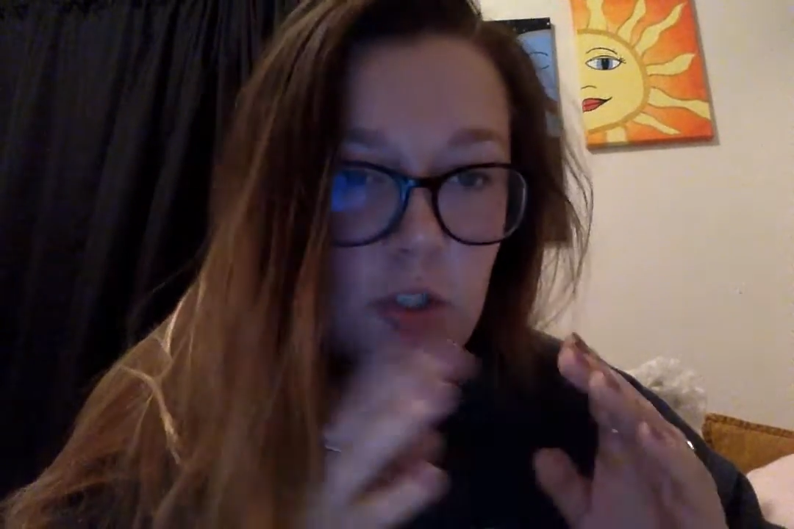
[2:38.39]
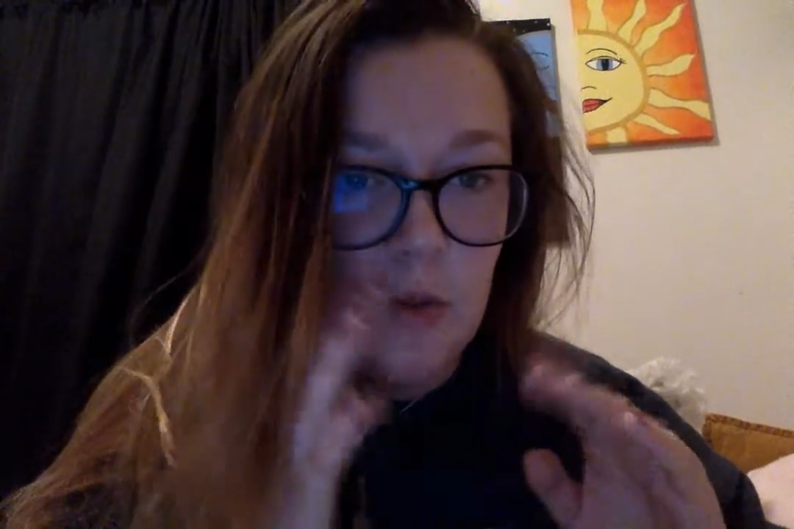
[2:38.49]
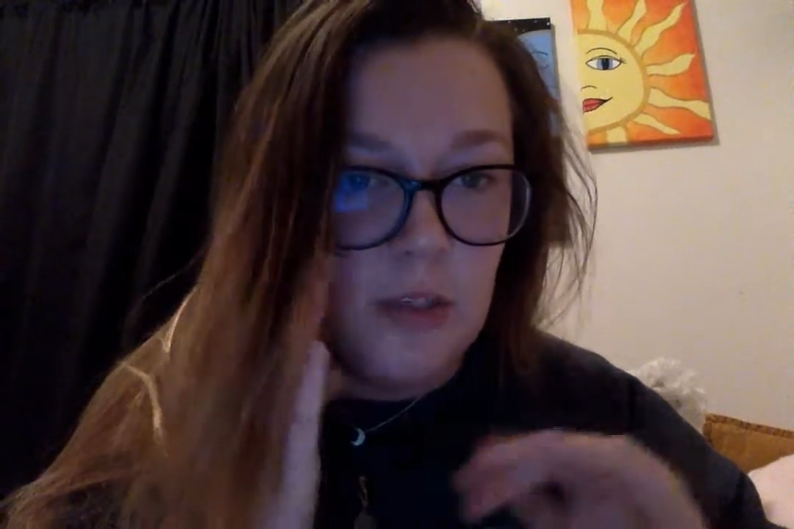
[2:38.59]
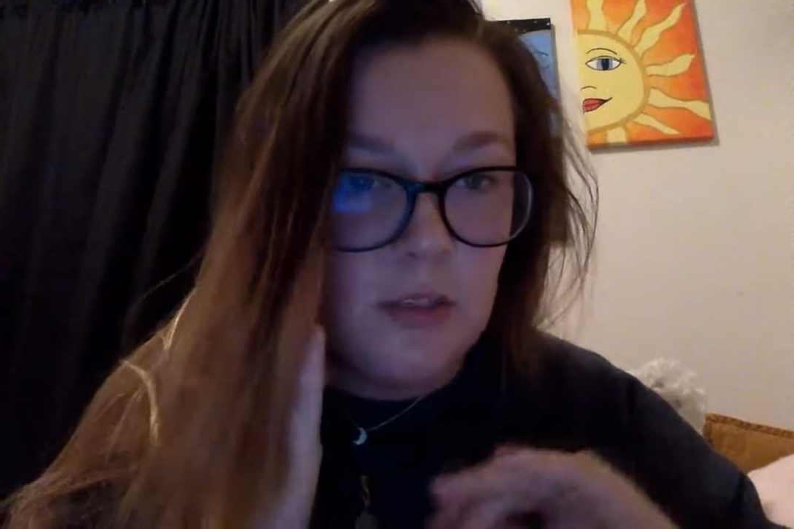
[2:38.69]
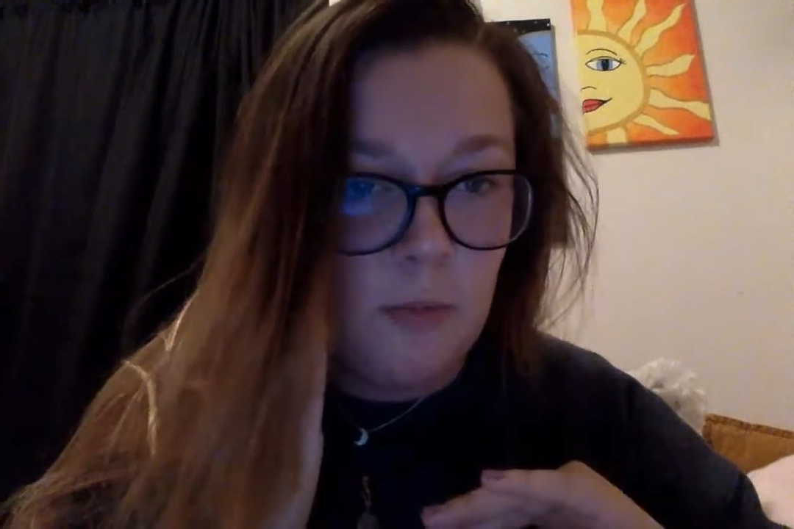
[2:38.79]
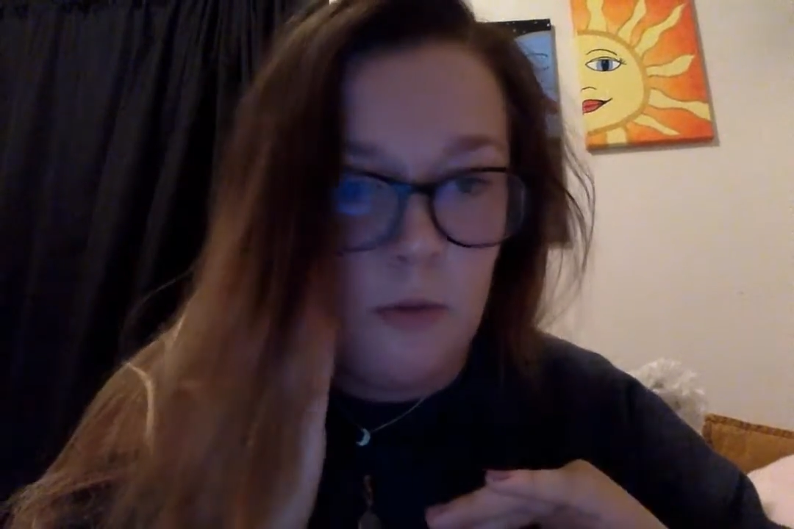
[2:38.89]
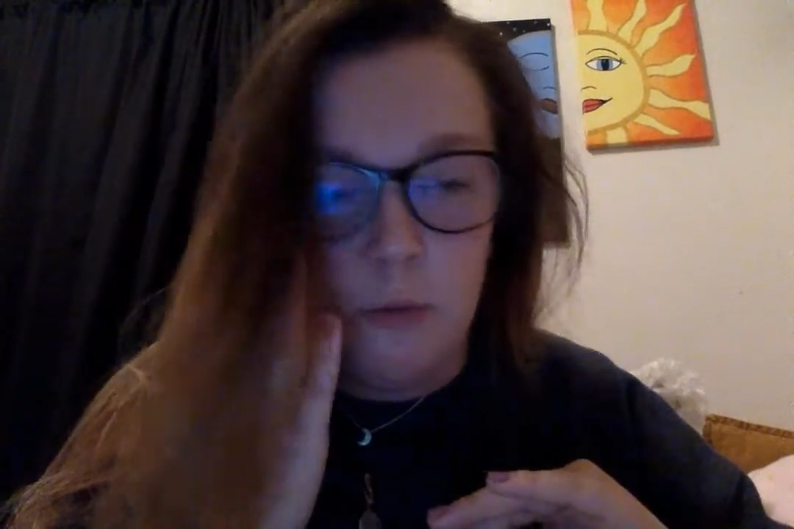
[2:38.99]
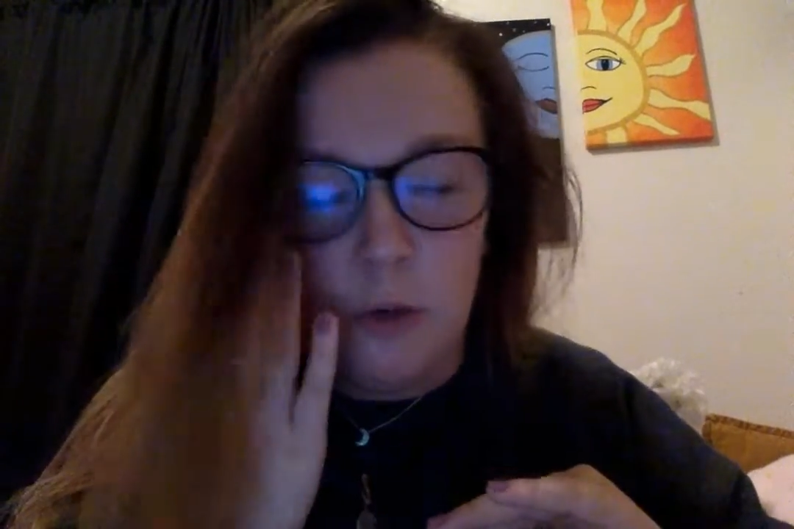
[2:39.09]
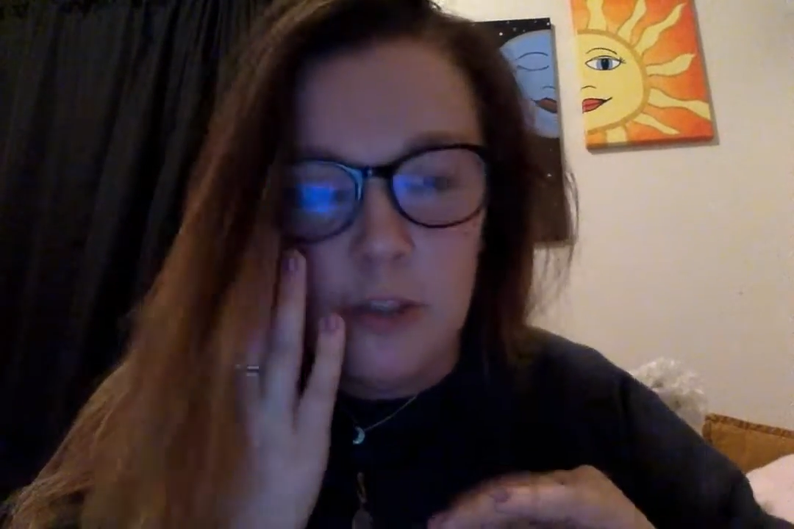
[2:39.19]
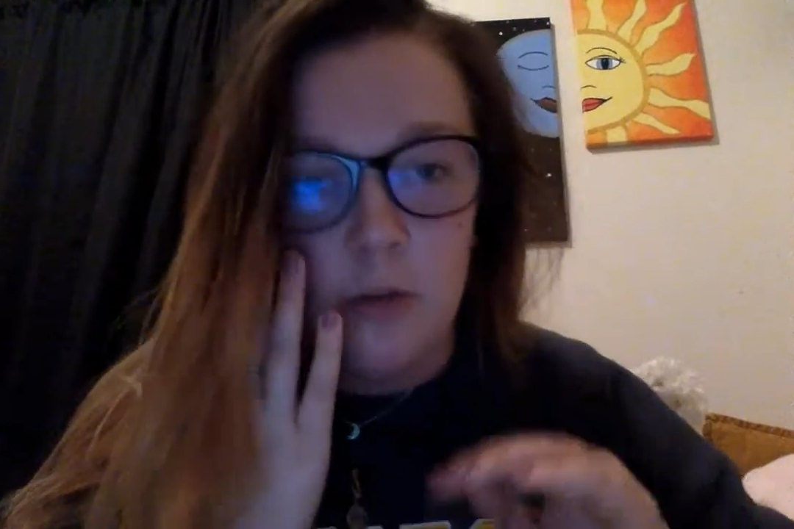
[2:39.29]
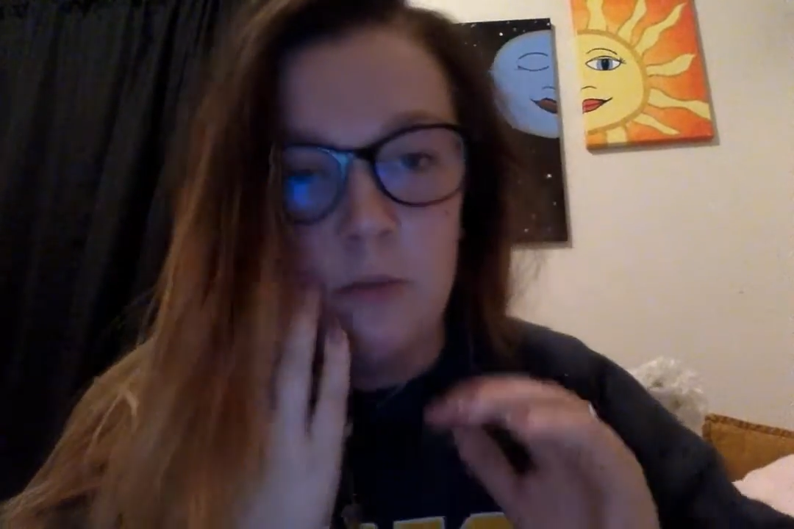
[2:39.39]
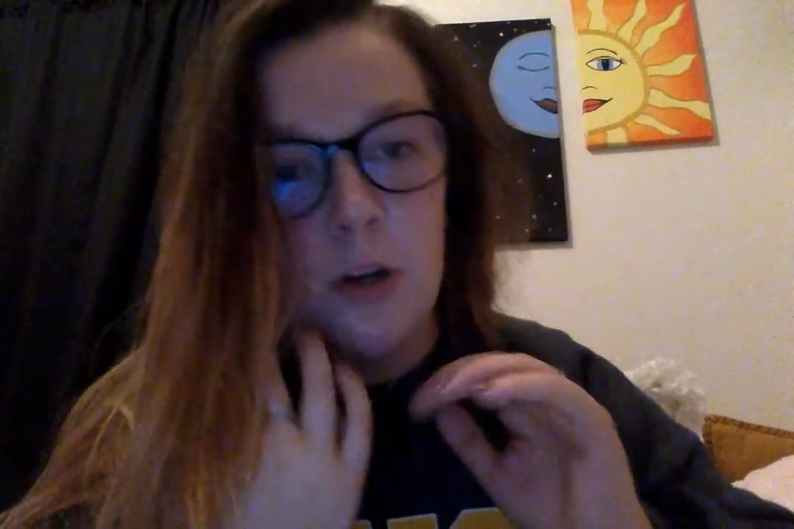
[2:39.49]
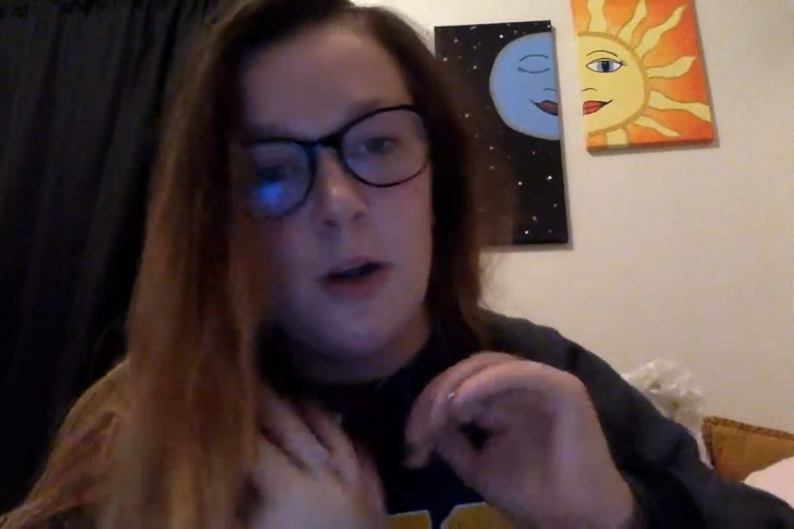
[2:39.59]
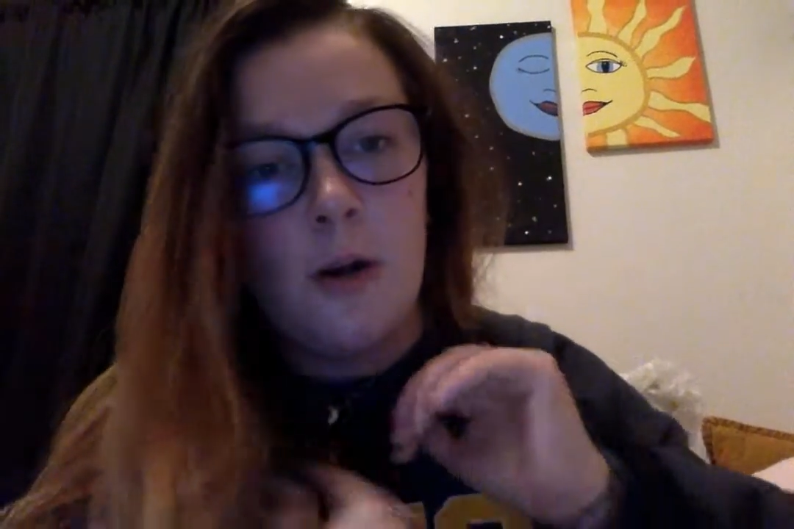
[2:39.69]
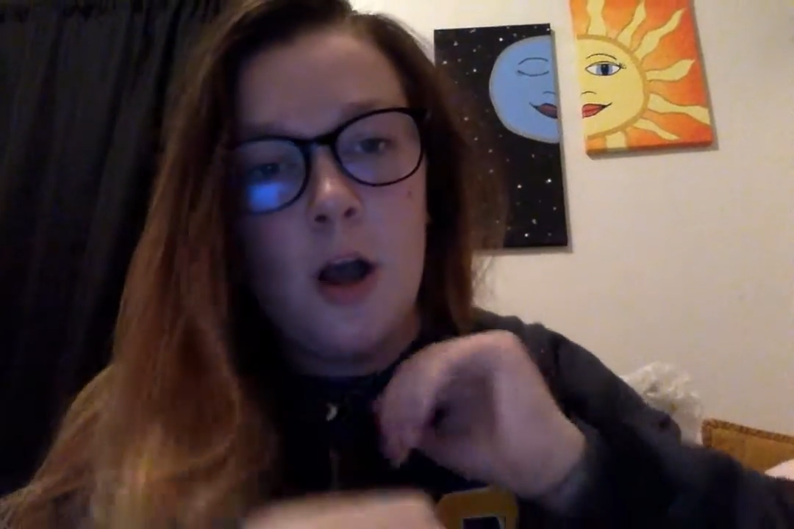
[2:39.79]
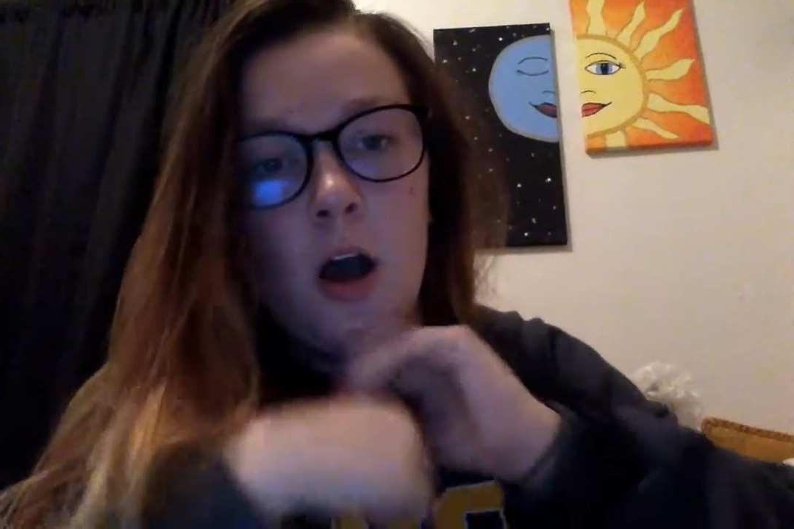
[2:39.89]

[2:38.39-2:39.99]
doing a simple voiceover